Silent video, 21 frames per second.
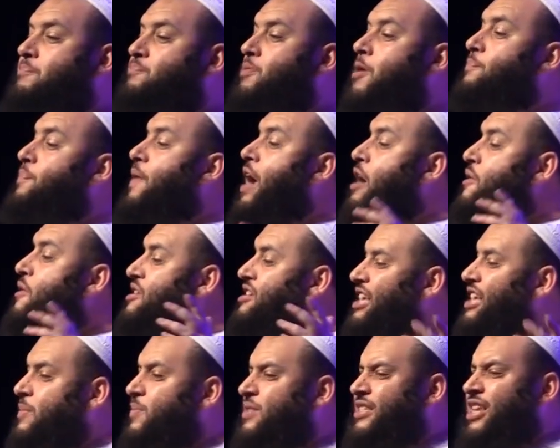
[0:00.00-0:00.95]

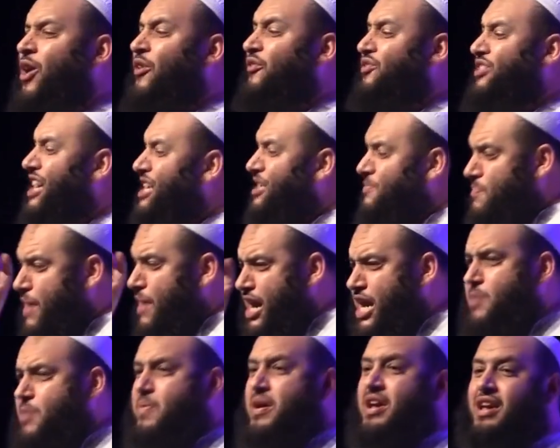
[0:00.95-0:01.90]
preparing himself that
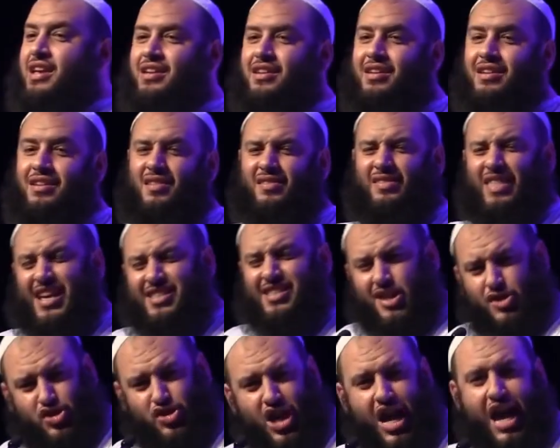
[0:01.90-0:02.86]
maybe
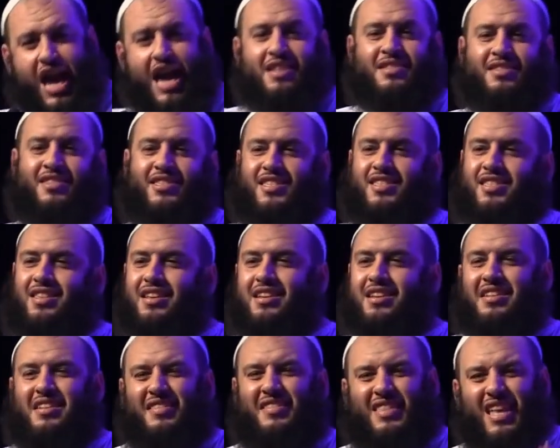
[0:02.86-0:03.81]
there's a chance
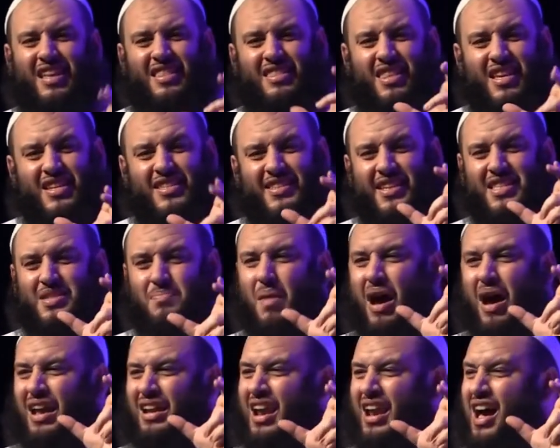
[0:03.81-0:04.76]
that this is
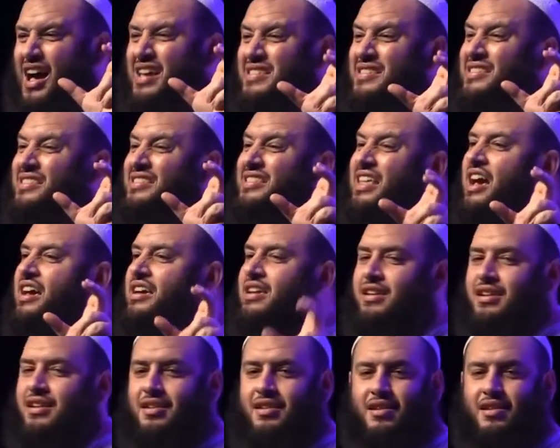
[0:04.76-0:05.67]
my last day?